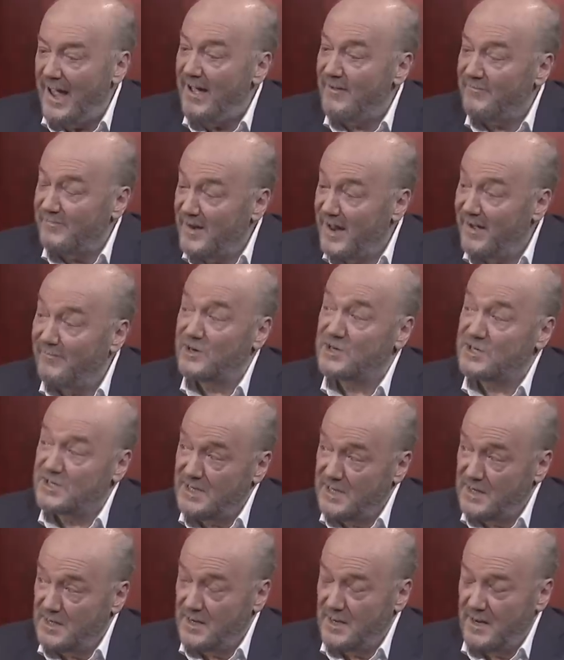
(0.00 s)
have never
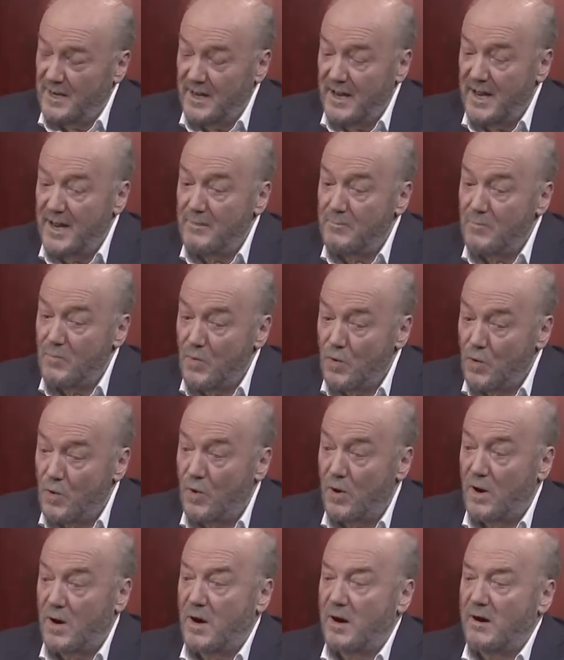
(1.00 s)
seen a
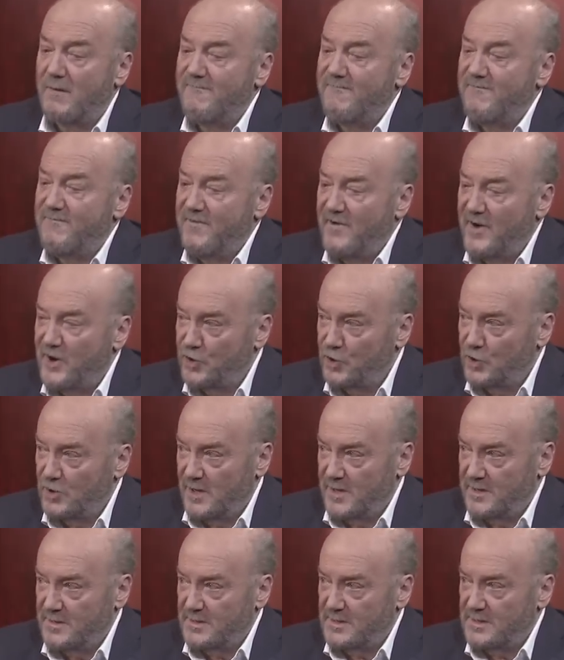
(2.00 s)
more
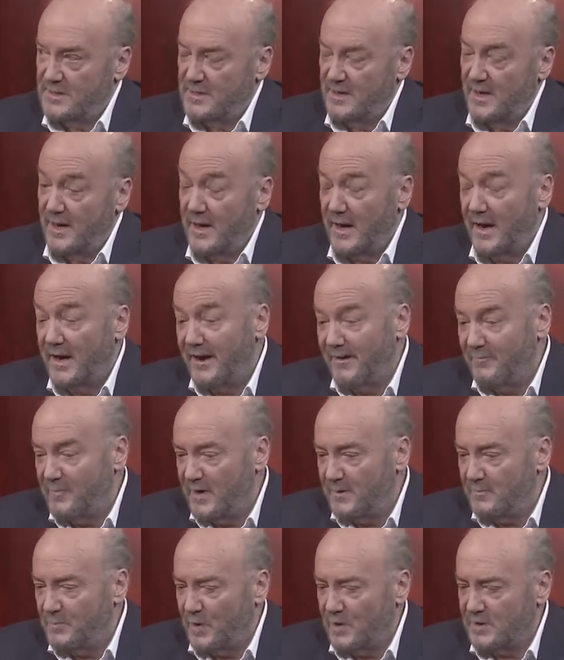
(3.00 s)
virulent, and I've
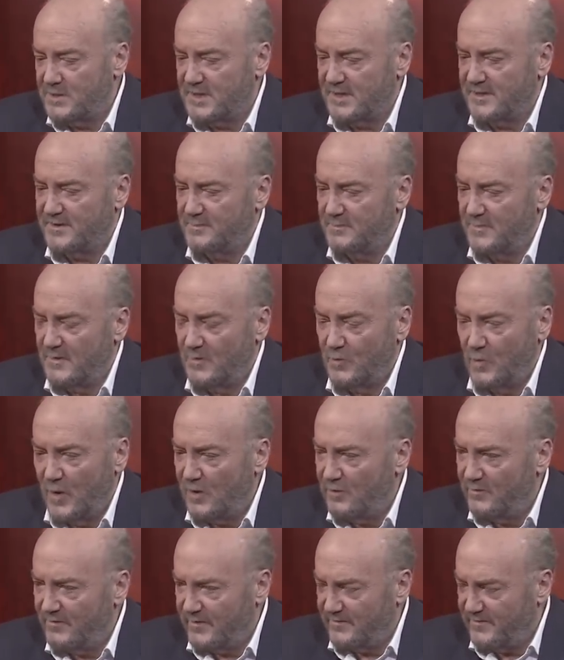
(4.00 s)
been in politics
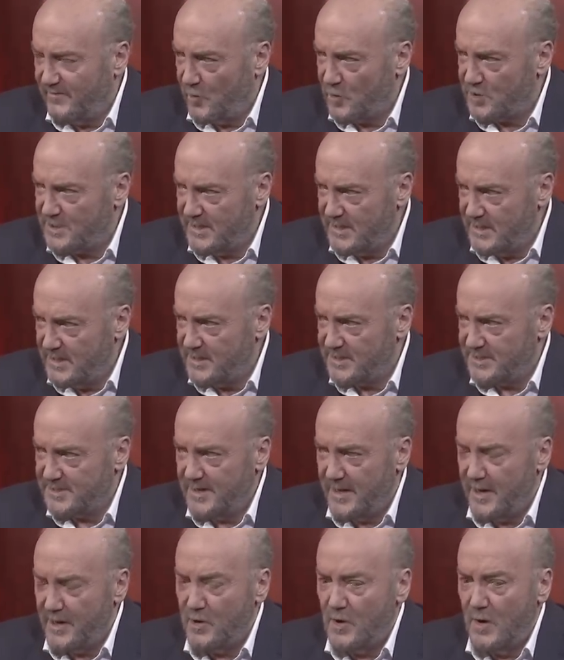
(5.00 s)
well over 40 years
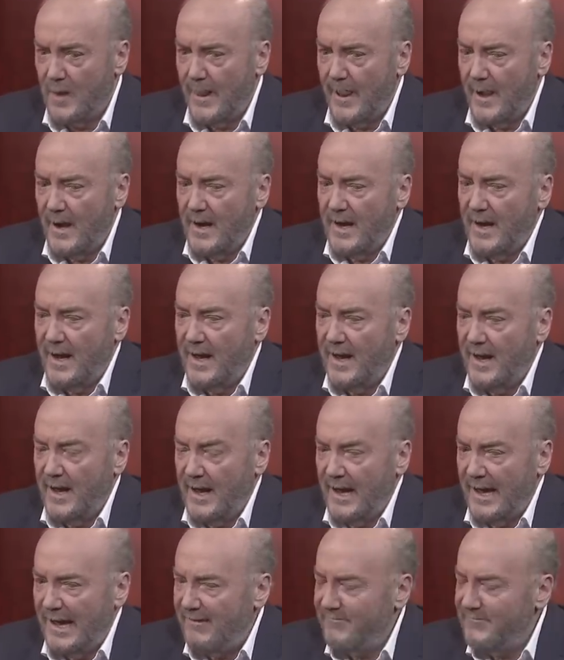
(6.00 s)
now,
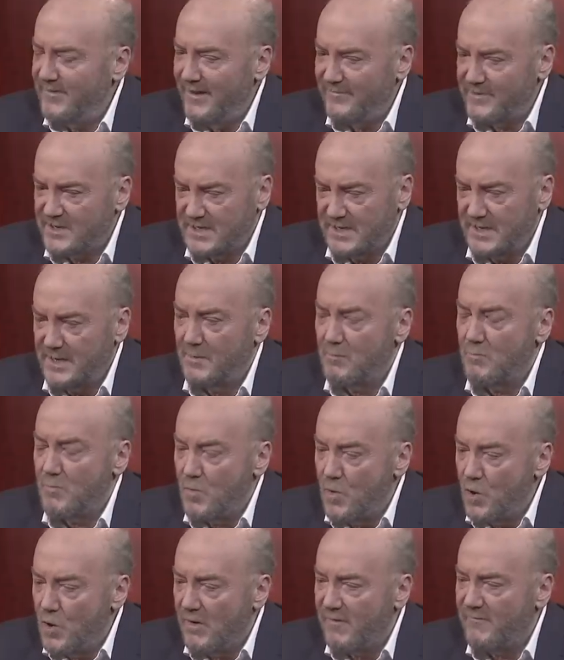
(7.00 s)
I have never seen a
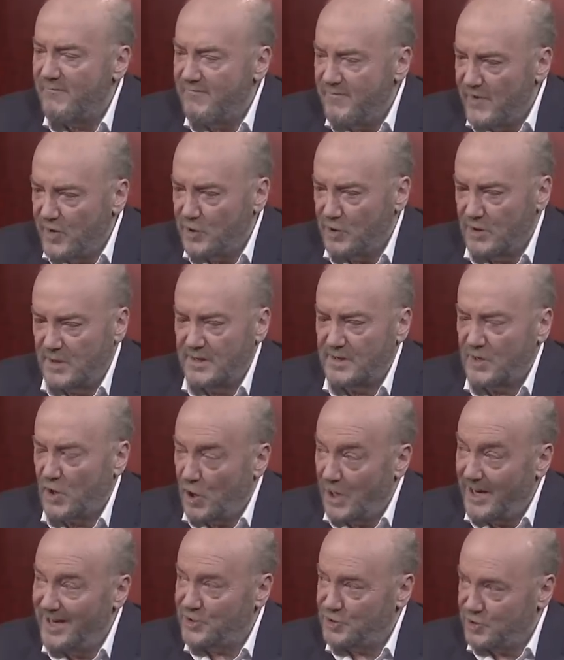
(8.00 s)
more virulent
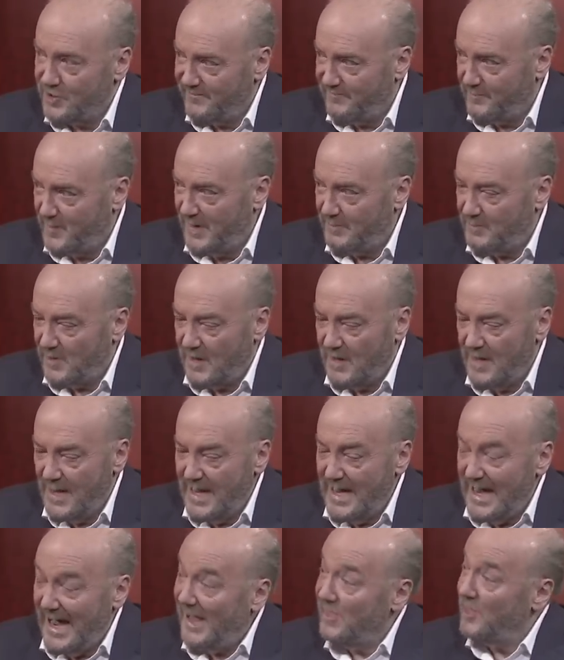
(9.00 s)
collection of people.
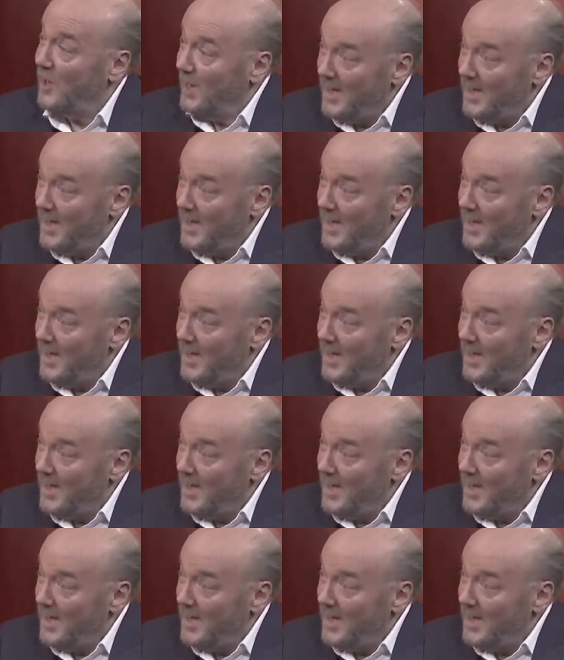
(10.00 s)
And the